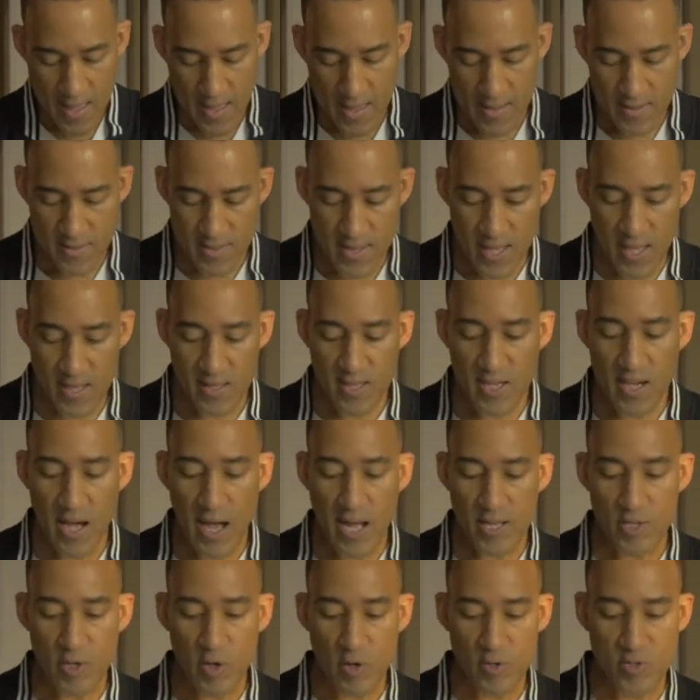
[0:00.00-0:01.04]
Then
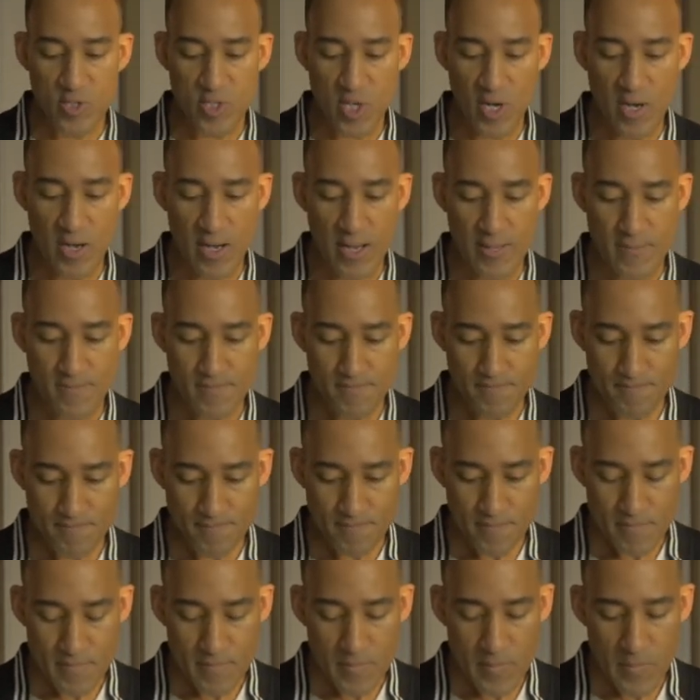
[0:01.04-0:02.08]
God goes on
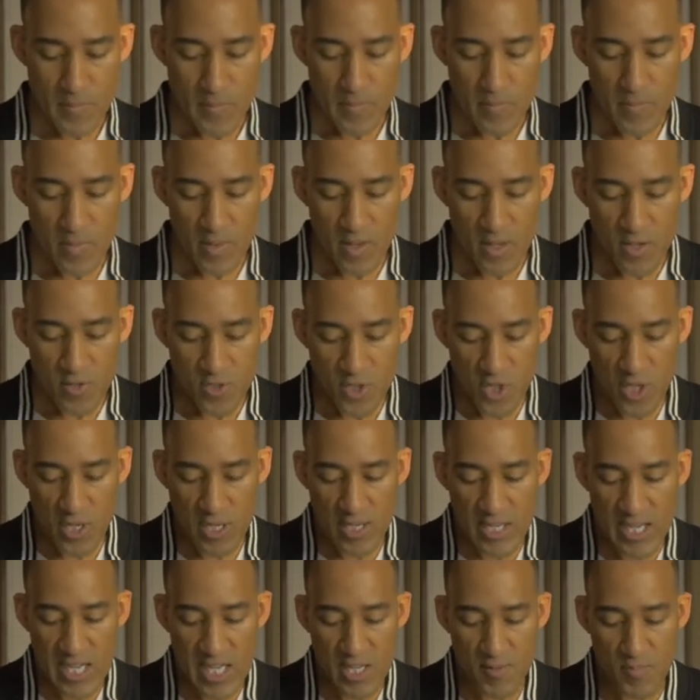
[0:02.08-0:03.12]
to
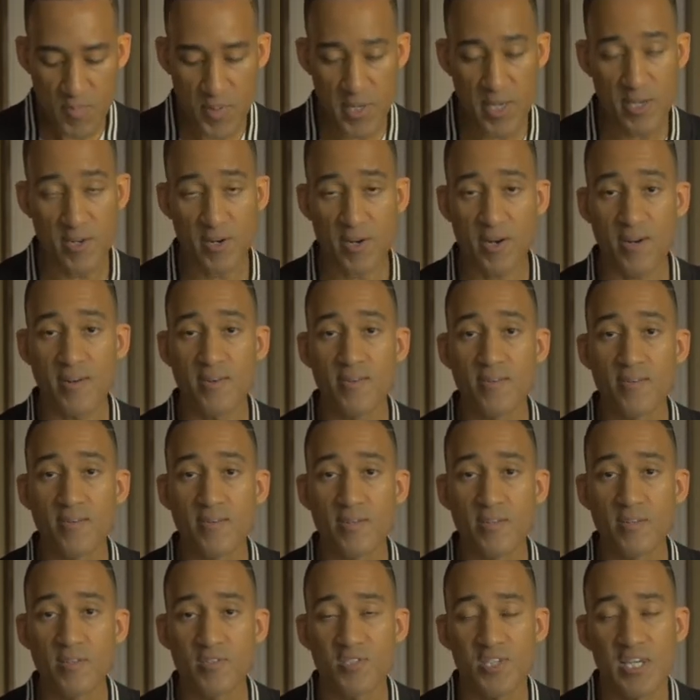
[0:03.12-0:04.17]
lead Peter
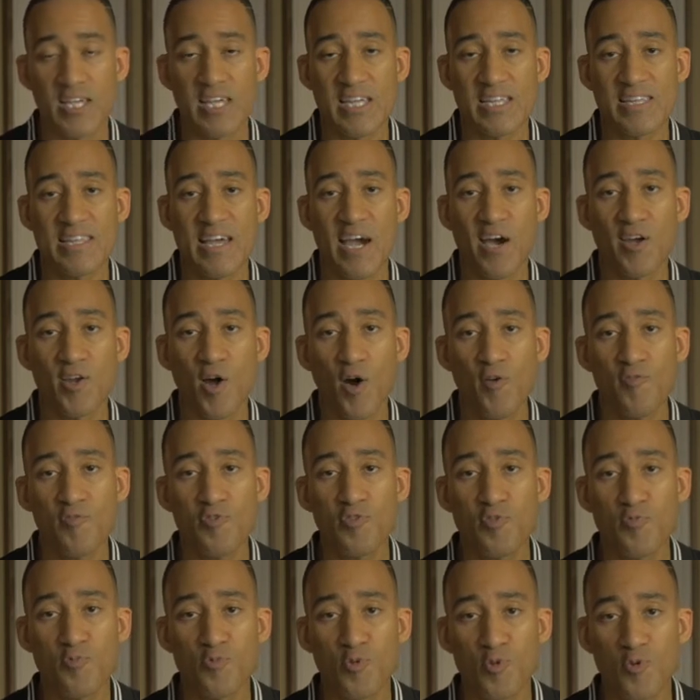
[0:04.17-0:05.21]
to get down off of
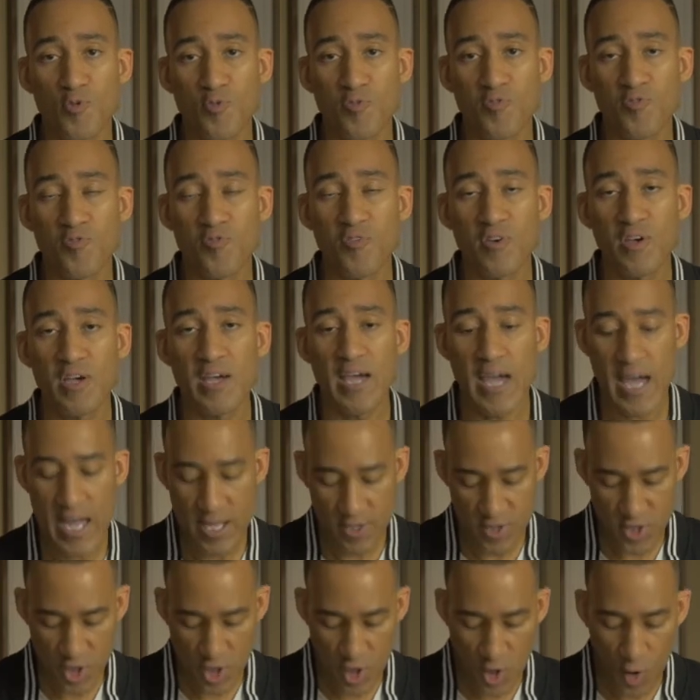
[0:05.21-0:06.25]
the roof
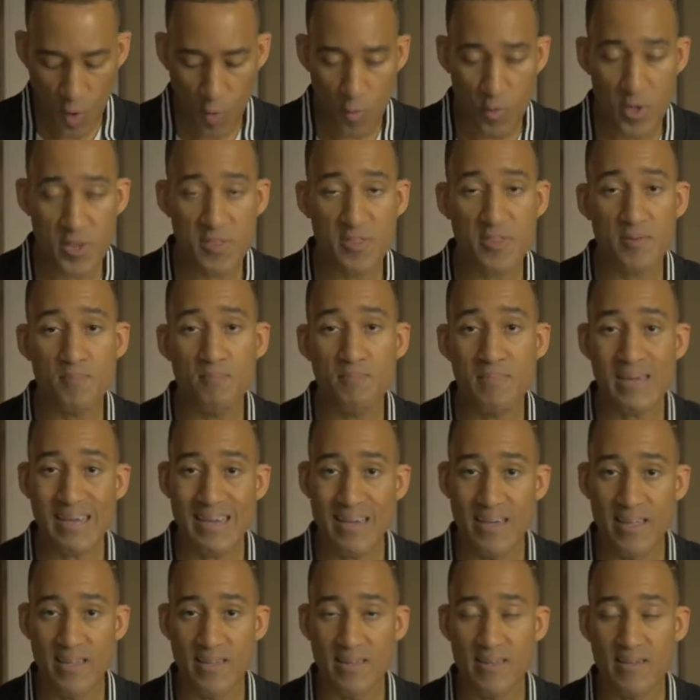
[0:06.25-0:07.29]
and to go with the
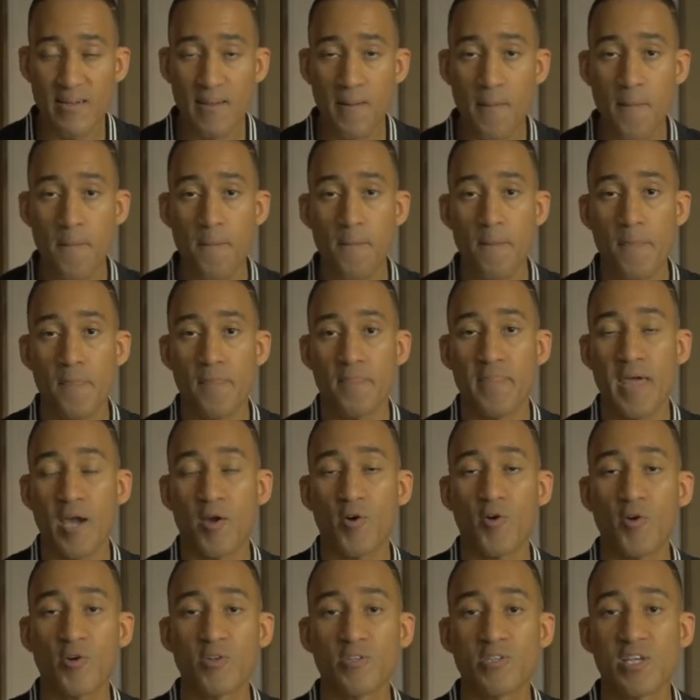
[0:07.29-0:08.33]
men that
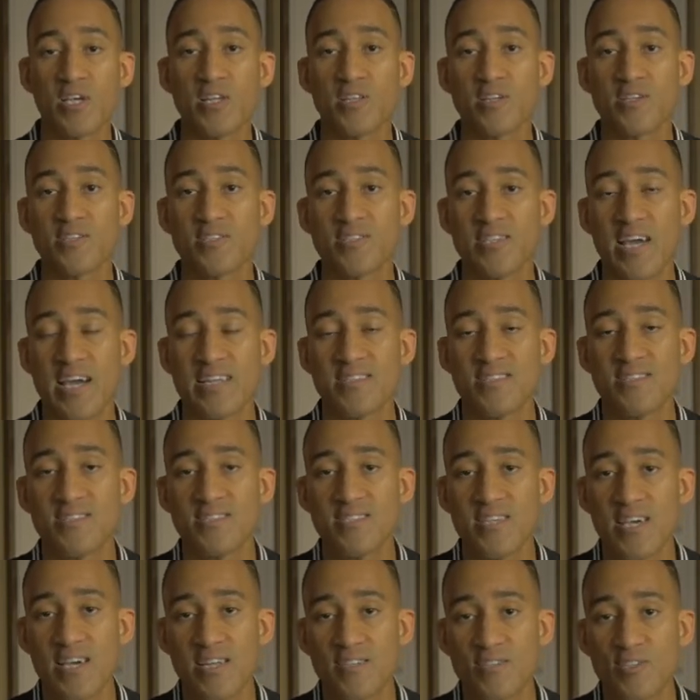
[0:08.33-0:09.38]
Cornelius had
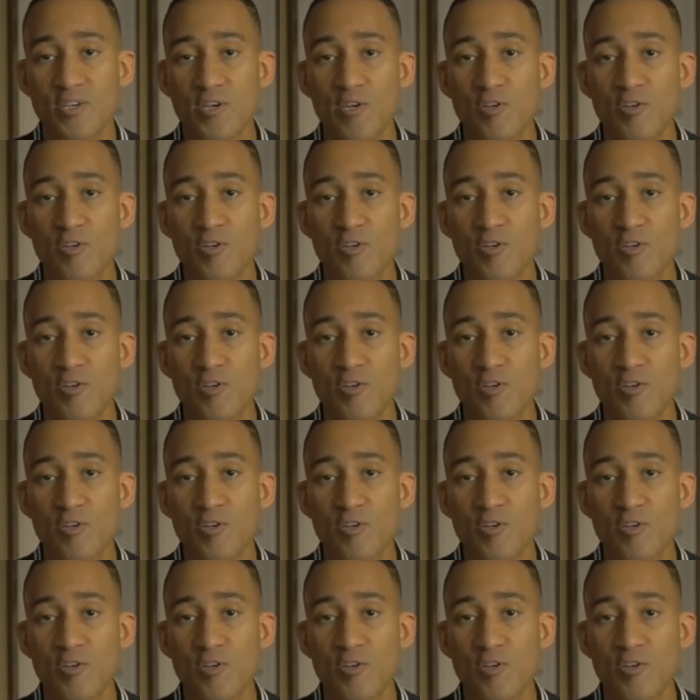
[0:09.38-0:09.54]
sent